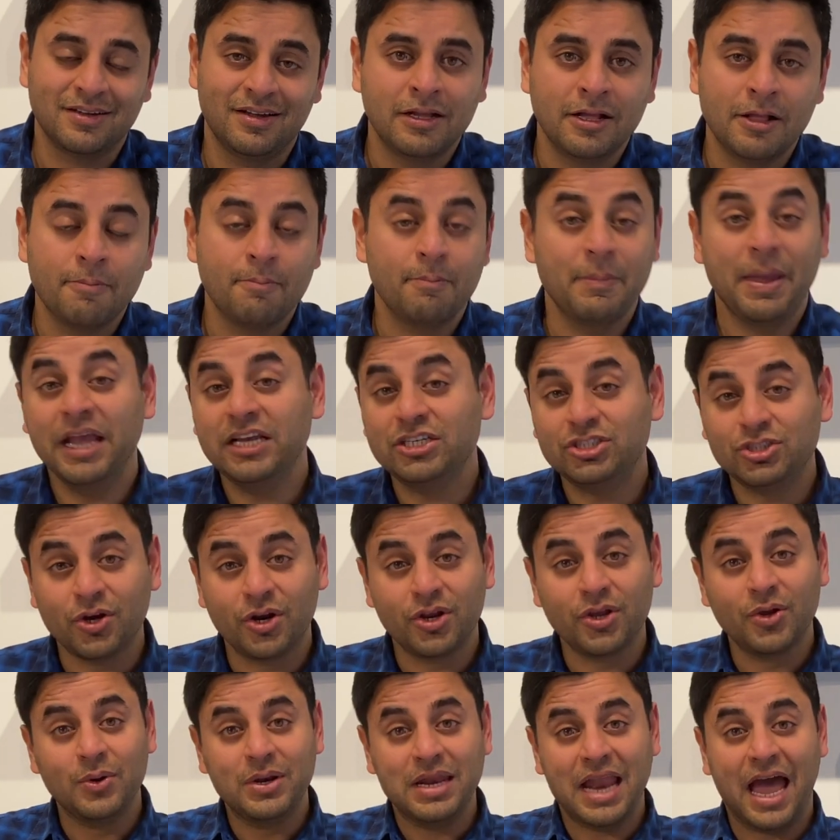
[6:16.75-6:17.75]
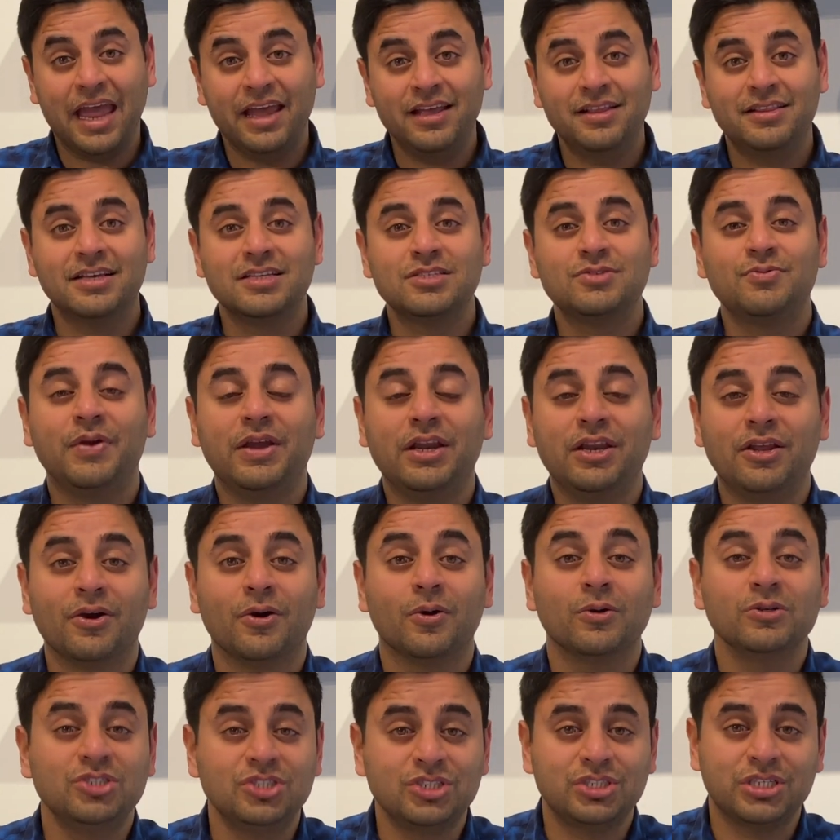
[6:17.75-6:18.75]
Make sure you like this video,
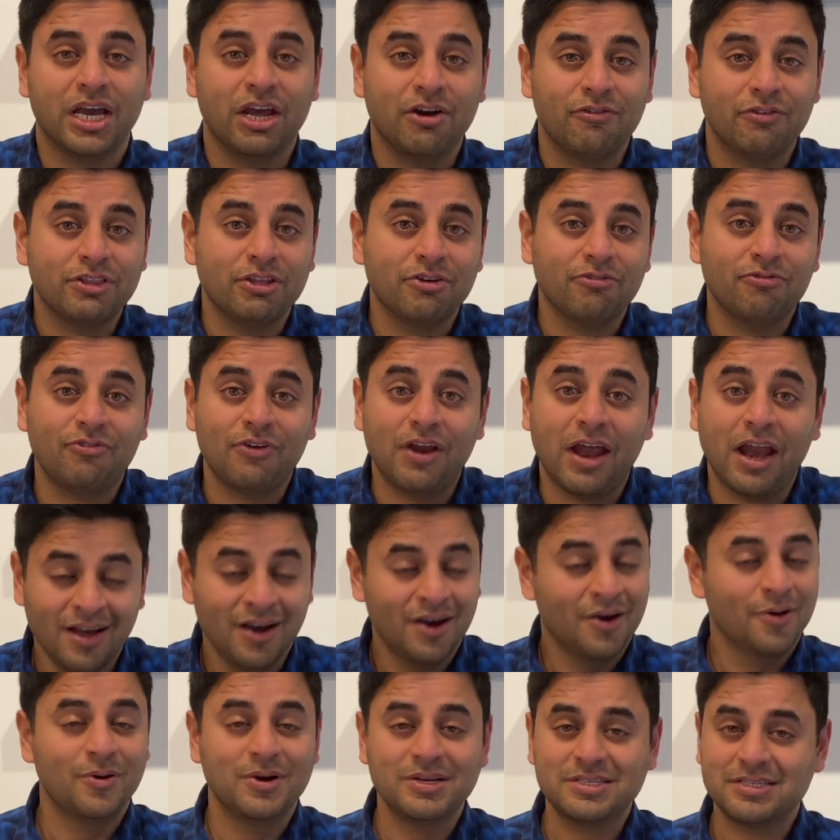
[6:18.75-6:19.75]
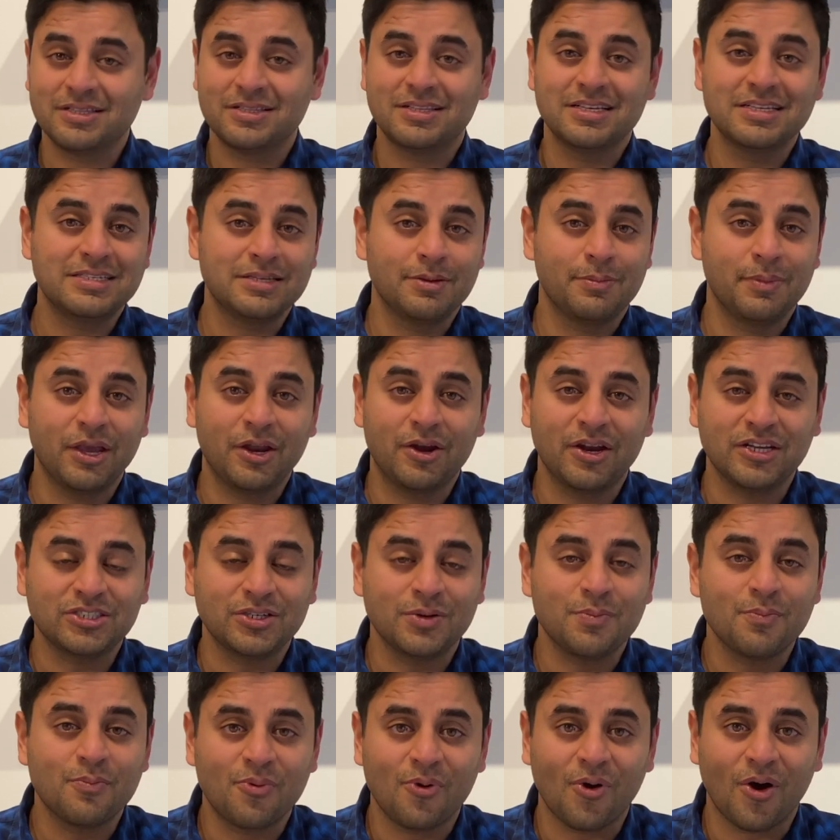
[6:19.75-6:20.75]
share with a friend who is in this immigration
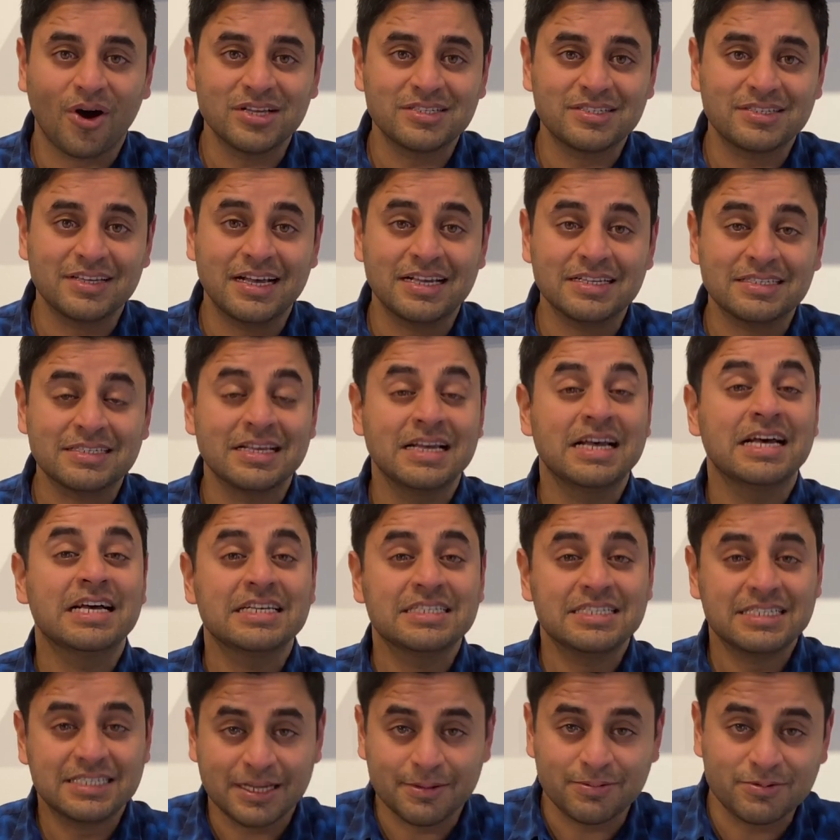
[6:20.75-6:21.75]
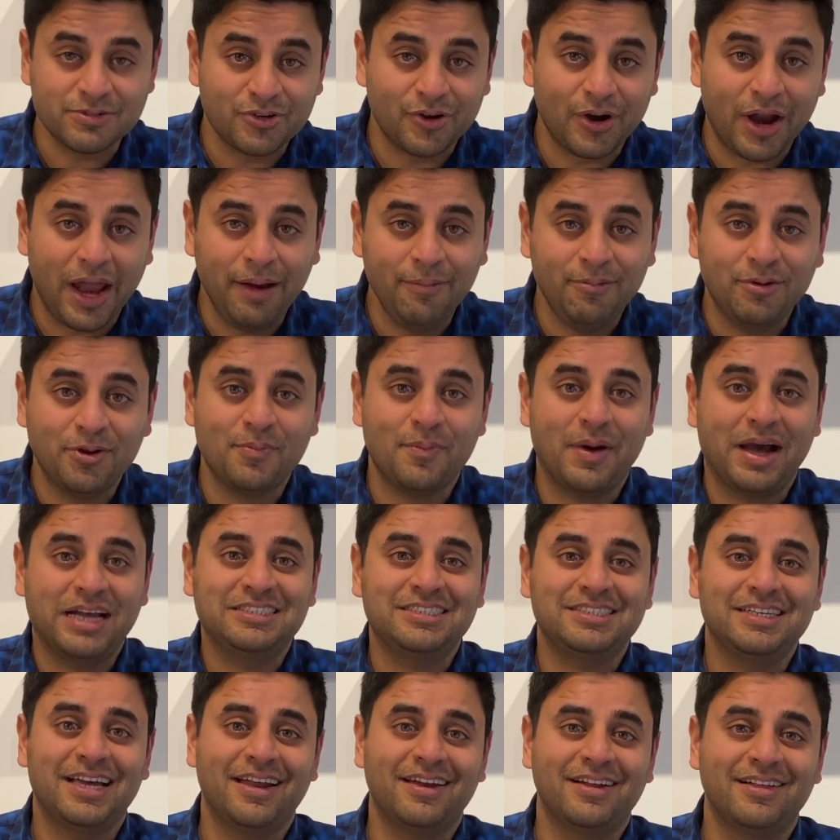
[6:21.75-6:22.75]
process, subscribe to my
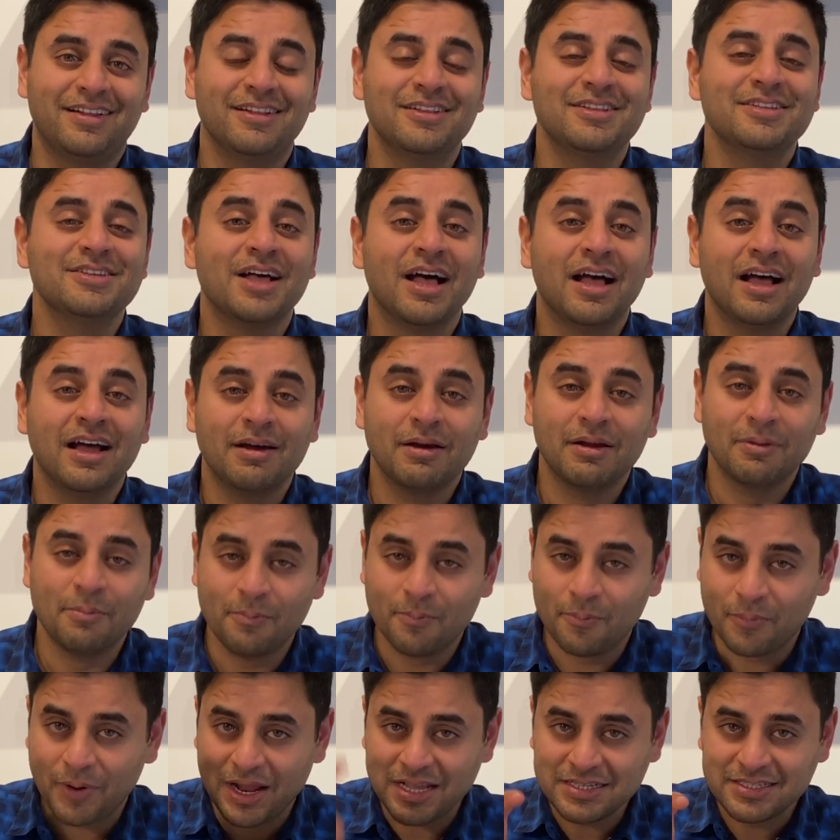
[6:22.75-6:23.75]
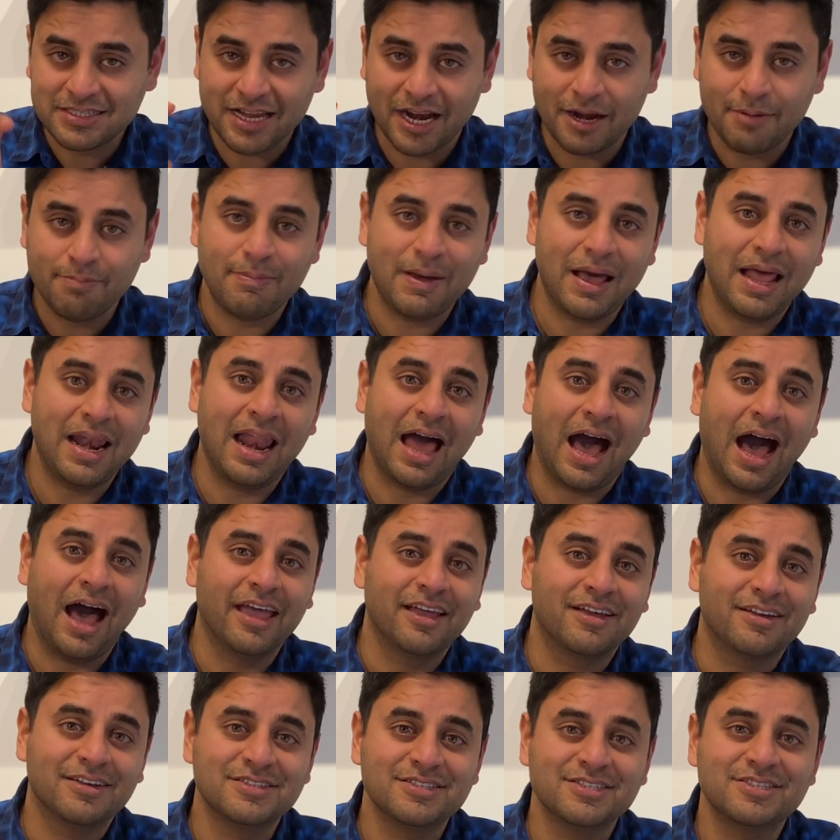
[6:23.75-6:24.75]
channel, press that bell
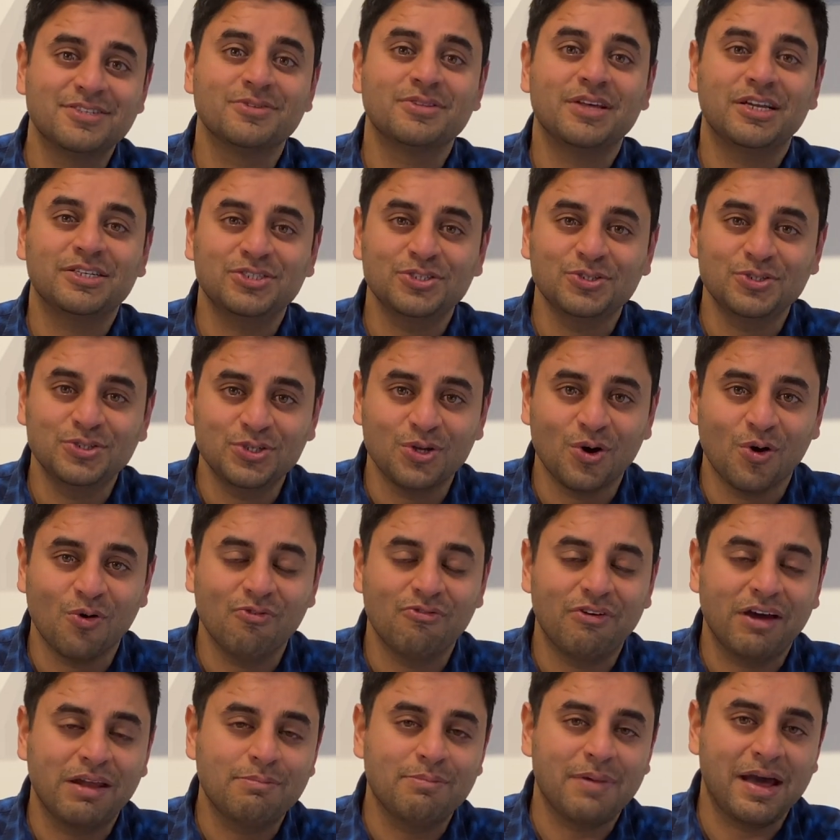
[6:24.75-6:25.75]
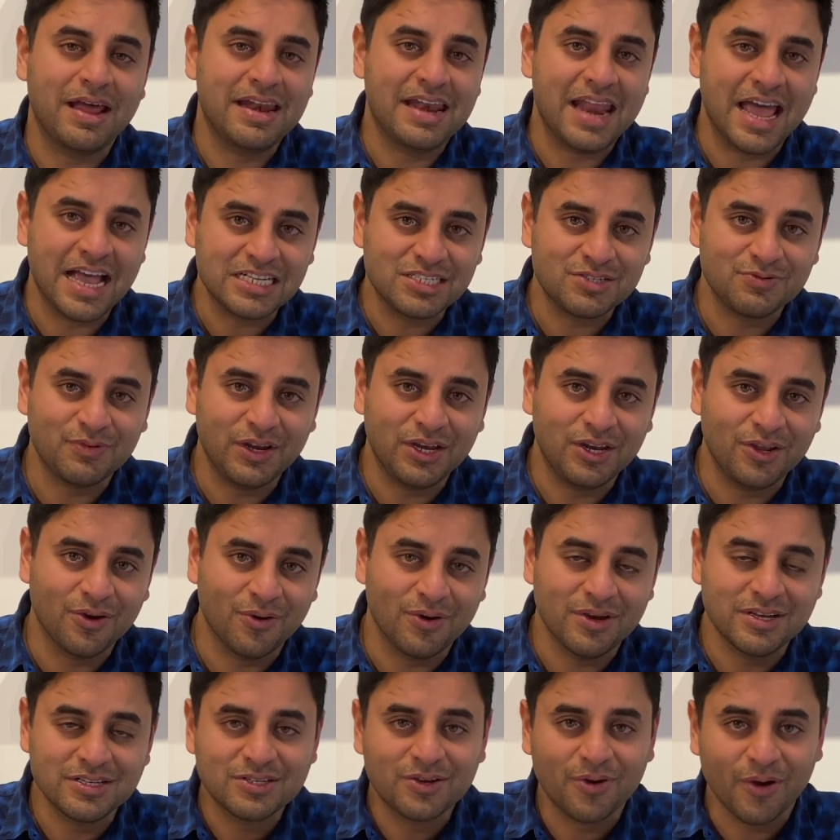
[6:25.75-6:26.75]
icon so that you know when my next video
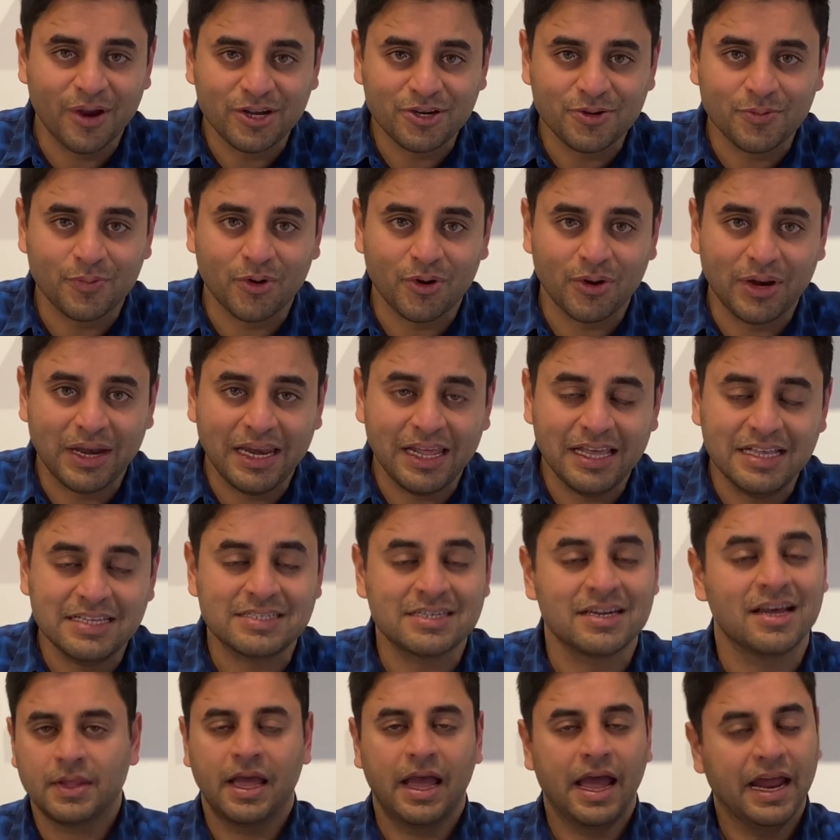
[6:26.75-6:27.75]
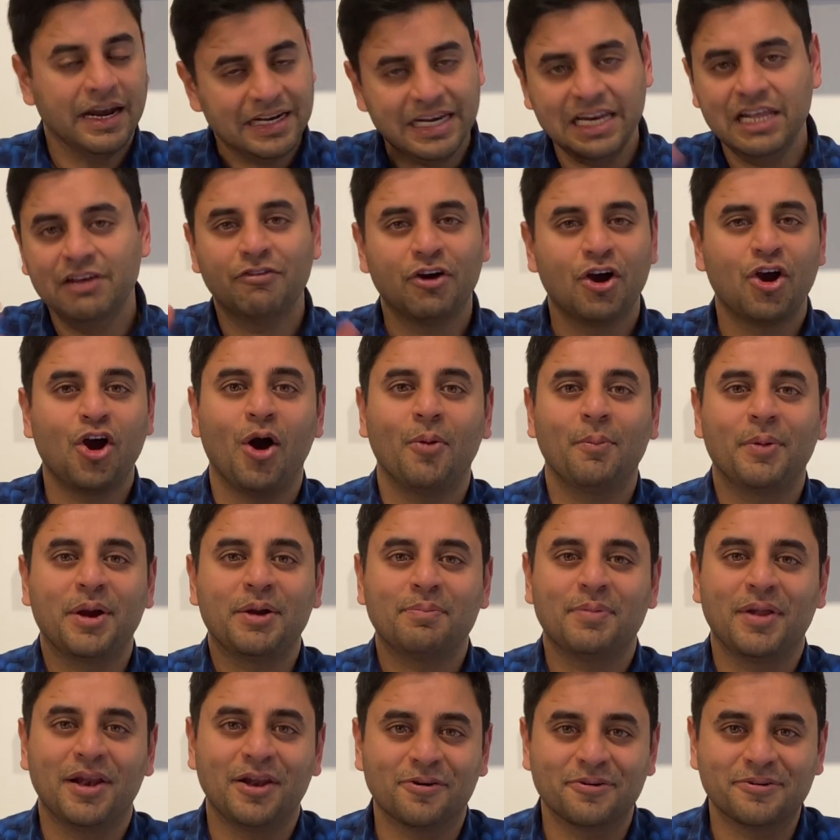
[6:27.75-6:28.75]
is going to be released, and leave a comment
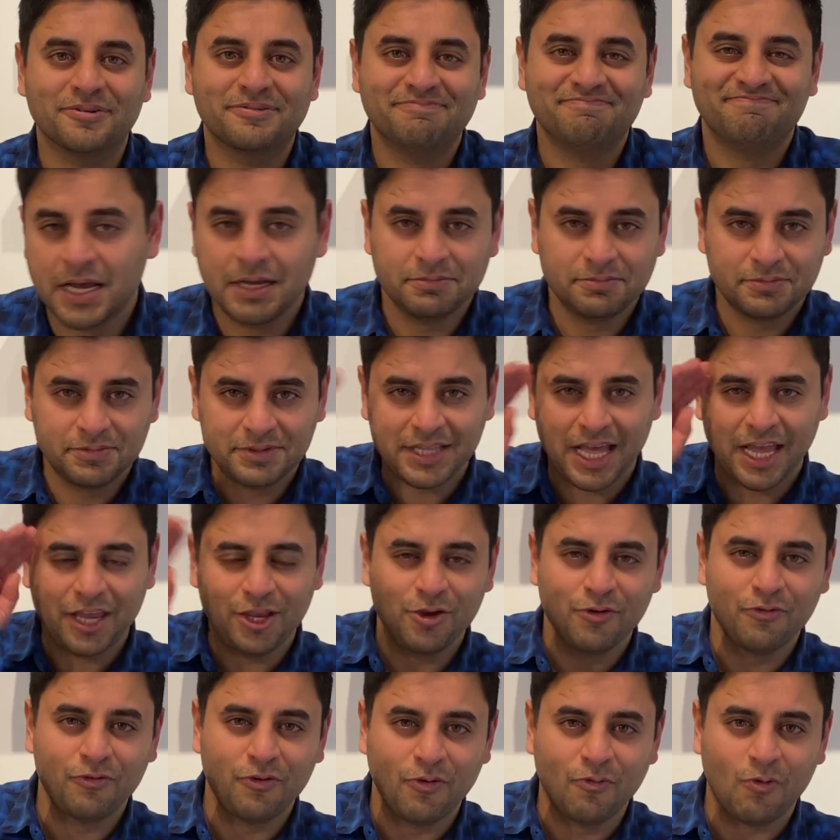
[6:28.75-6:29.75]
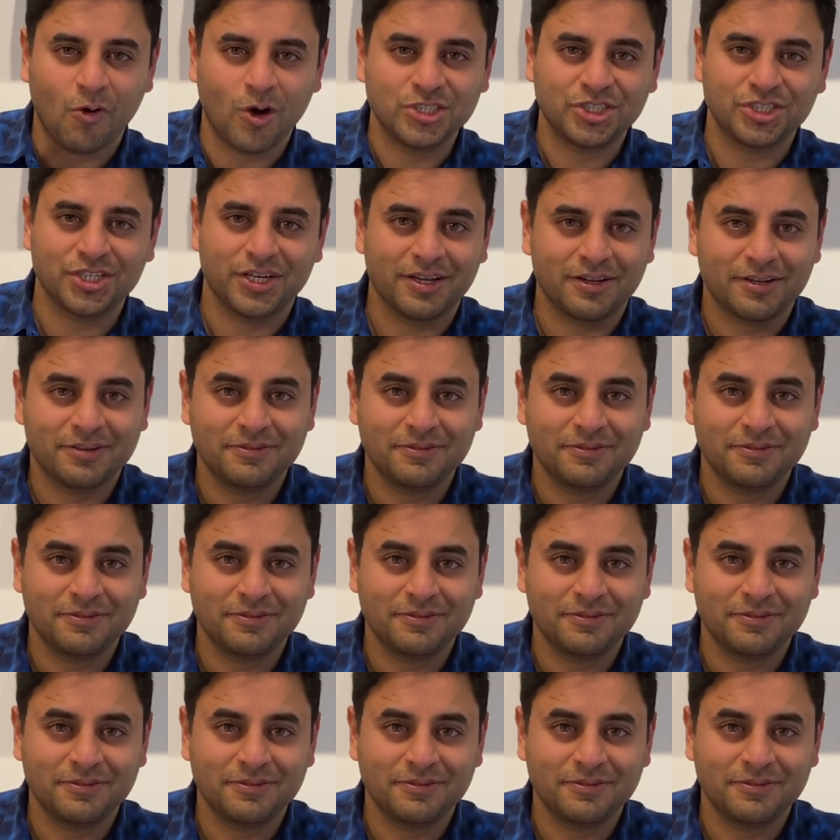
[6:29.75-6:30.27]
below. Thank you for watching.